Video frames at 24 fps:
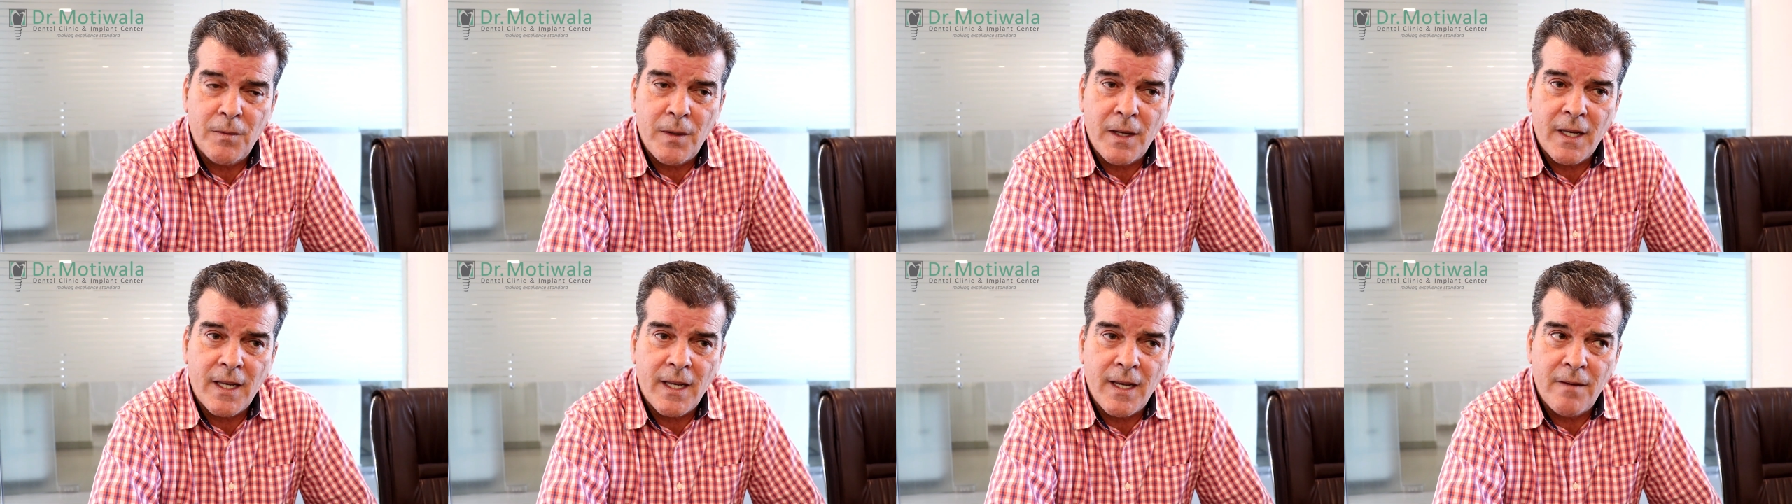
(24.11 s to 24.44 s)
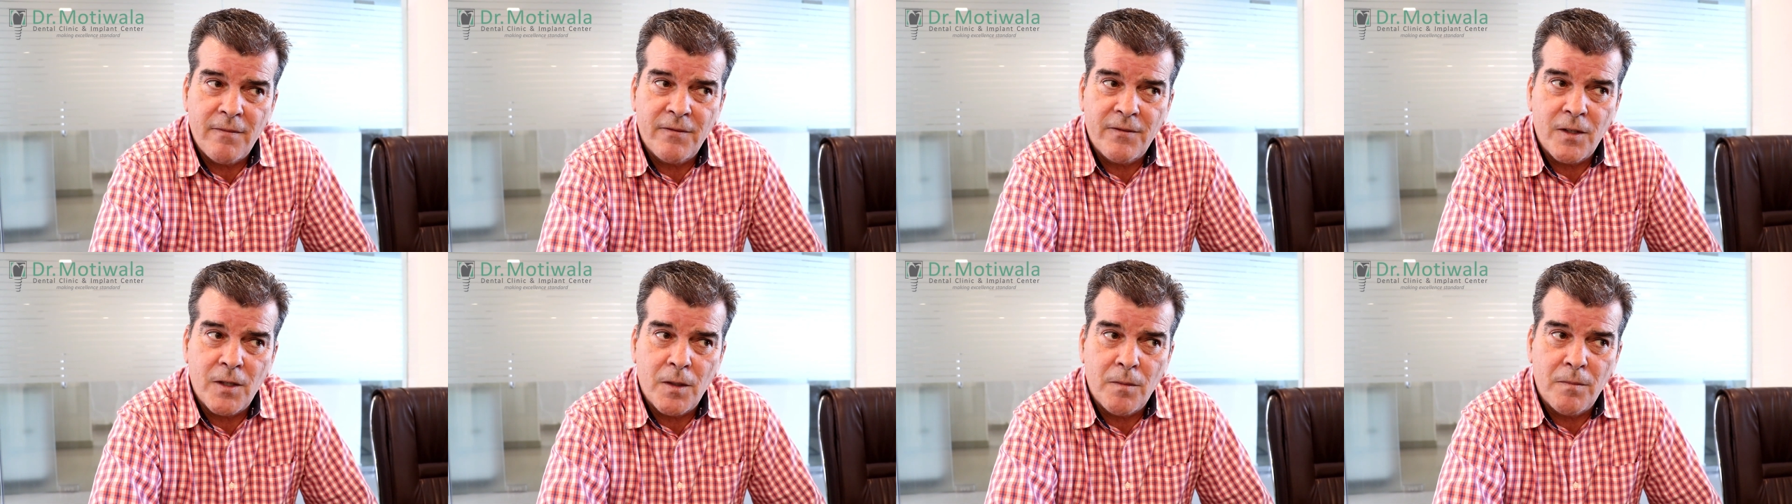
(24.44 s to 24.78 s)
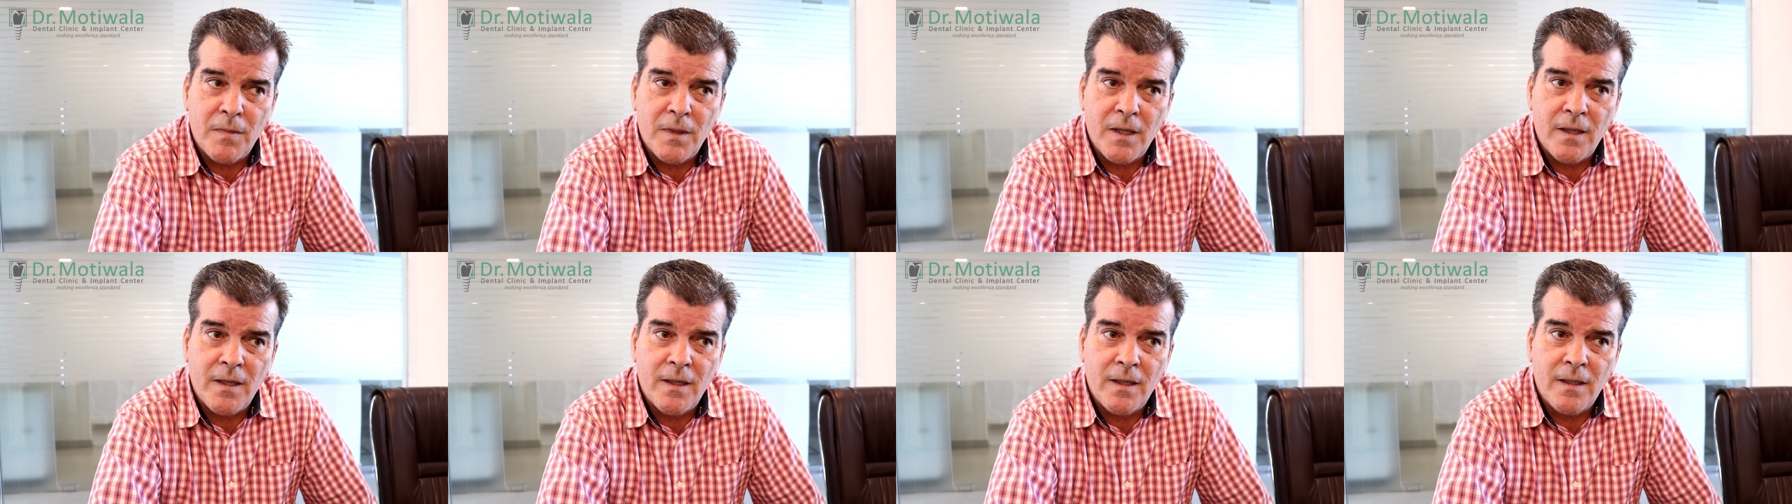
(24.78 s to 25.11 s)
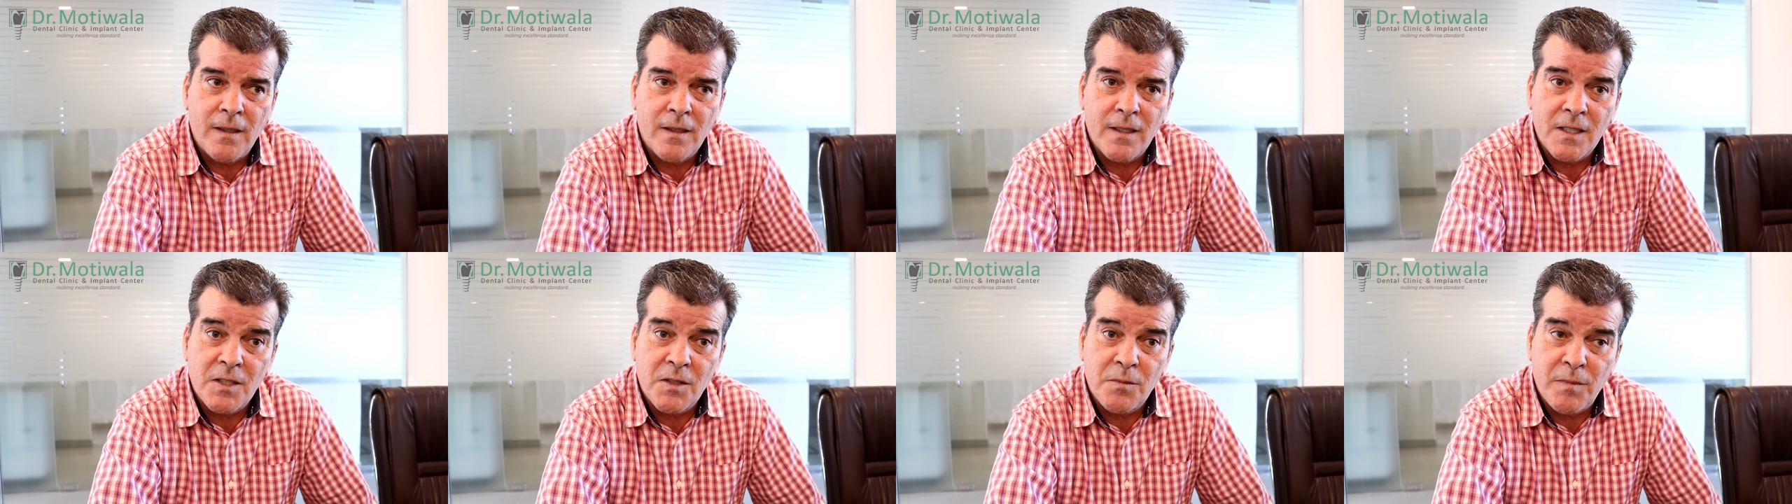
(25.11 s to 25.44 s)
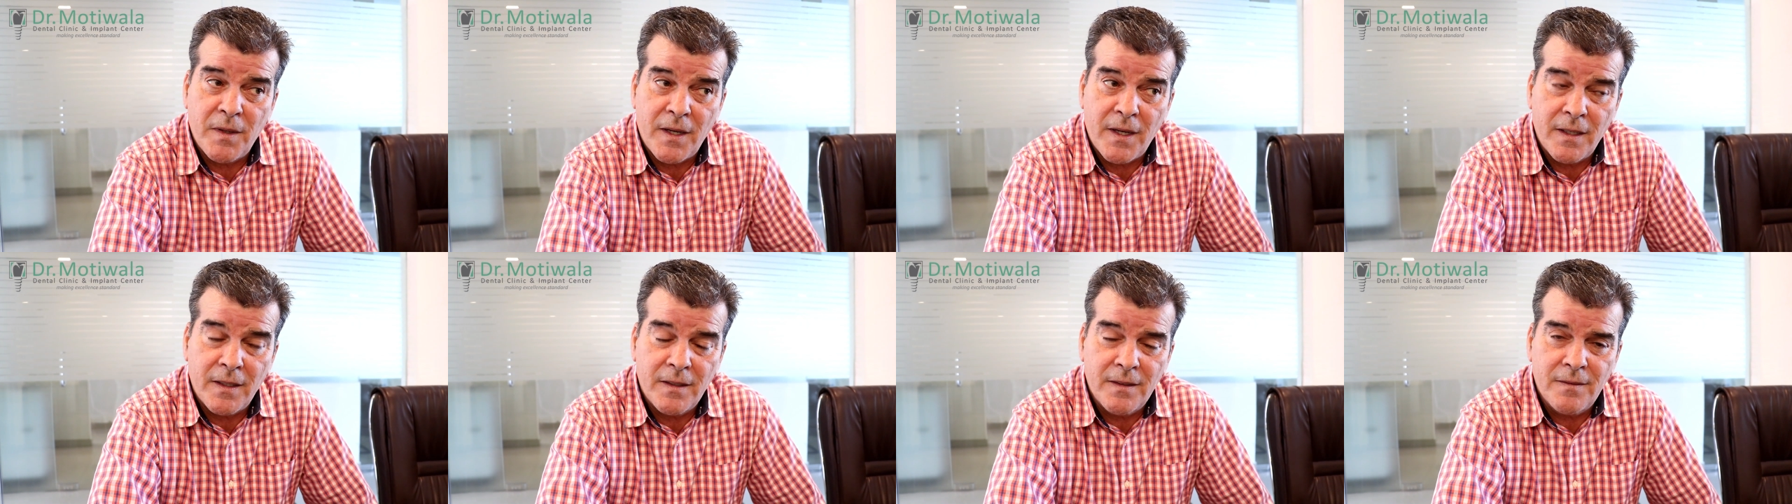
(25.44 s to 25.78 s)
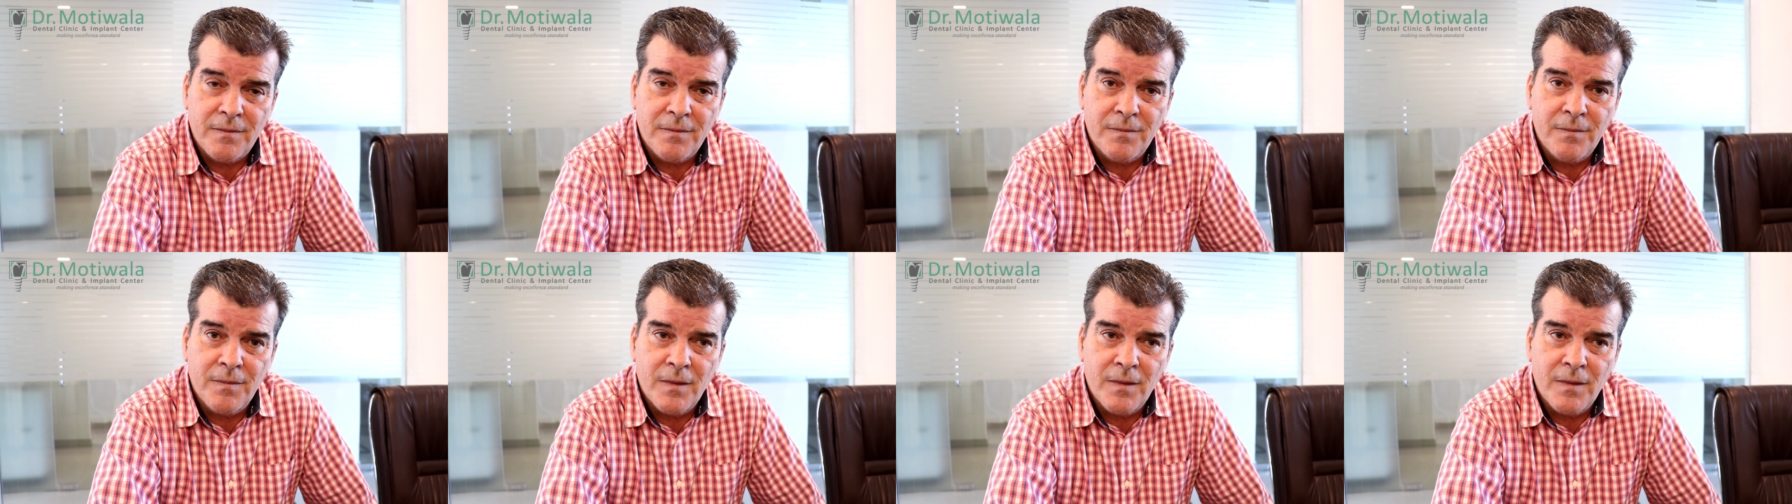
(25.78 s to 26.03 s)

I came from Spain.